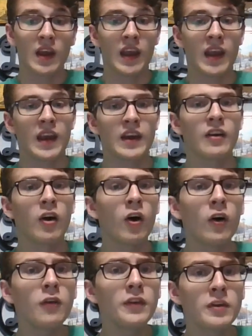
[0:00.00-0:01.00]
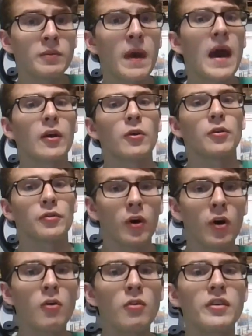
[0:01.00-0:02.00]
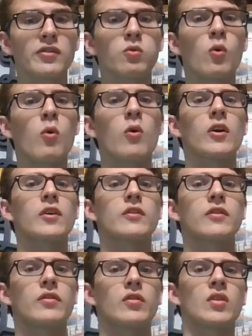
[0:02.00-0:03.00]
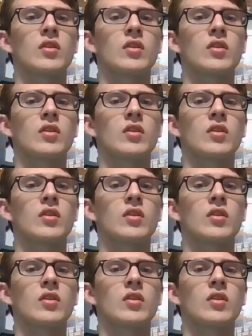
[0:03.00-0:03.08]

And all of these battles, all these wars,